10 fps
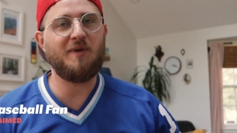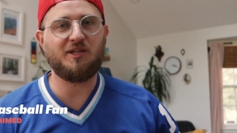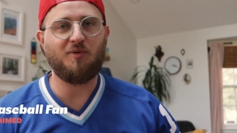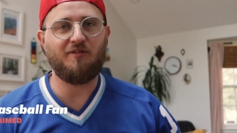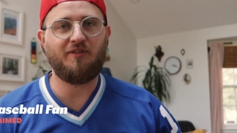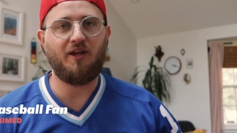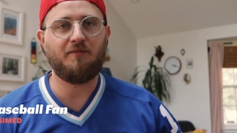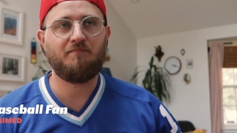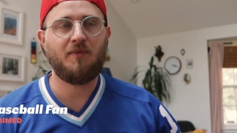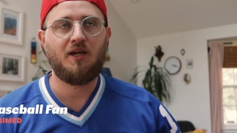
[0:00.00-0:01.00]
baseball fan.
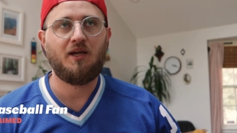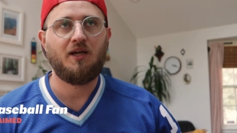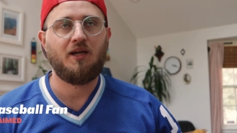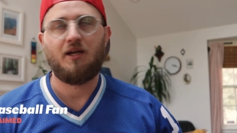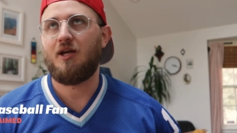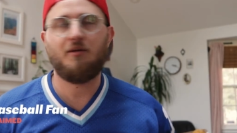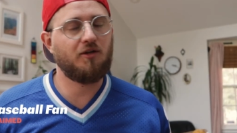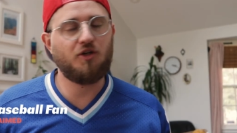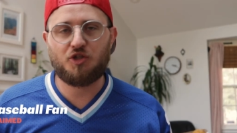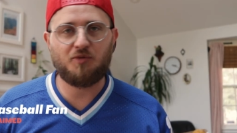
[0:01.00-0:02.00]

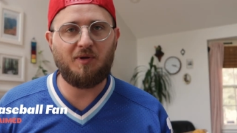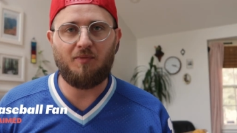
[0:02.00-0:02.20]
It could just be